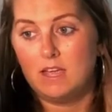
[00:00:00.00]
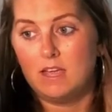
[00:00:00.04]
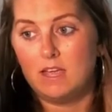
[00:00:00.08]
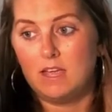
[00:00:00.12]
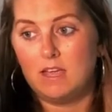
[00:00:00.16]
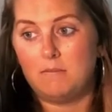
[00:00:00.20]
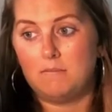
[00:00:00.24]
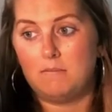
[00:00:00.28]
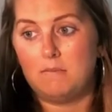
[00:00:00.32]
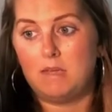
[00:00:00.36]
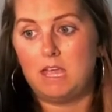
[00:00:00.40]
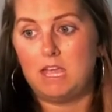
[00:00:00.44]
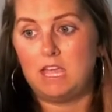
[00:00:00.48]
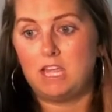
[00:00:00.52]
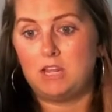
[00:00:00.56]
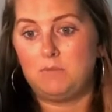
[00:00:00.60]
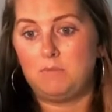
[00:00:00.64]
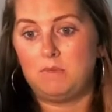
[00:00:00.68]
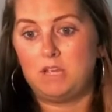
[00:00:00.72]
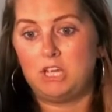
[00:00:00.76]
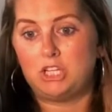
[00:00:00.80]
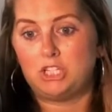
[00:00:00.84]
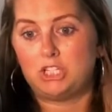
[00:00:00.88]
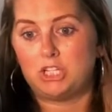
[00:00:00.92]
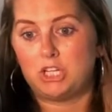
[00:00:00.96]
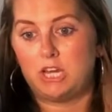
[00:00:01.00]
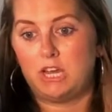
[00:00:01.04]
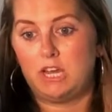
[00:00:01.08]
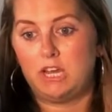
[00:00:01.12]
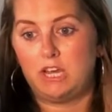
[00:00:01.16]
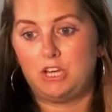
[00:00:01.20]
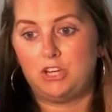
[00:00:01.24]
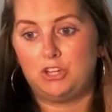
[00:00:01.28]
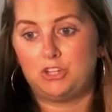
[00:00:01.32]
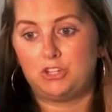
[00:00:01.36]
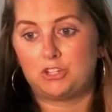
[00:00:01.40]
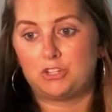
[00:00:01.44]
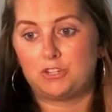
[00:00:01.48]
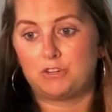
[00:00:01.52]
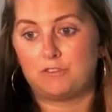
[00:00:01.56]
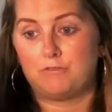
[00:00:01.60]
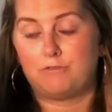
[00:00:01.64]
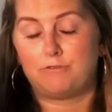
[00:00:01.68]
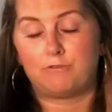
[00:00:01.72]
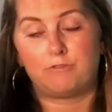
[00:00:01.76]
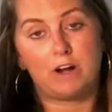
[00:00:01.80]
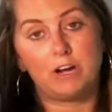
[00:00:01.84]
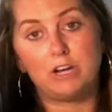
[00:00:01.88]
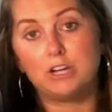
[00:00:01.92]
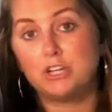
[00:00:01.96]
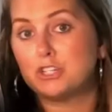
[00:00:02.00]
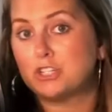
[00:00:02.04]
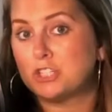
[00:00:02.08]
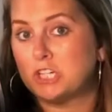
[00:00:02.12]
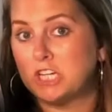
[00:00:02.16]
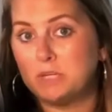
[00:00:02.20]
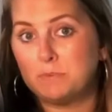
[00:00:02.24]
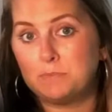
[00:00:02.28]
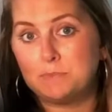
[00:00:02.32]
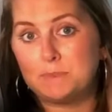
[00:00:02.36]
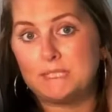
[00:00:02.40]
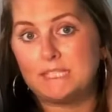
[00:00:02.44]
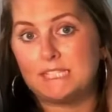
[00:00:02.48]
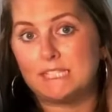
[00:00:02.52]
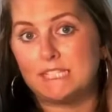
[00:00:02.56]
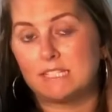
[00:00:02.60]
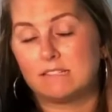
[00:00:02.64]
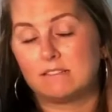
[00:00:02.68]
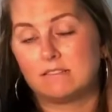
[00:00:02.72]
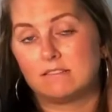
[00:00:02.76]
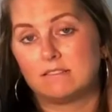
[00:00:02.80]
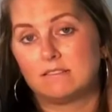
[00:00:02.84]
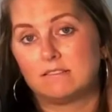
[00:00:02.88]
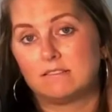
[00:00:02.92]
It made me change friendships.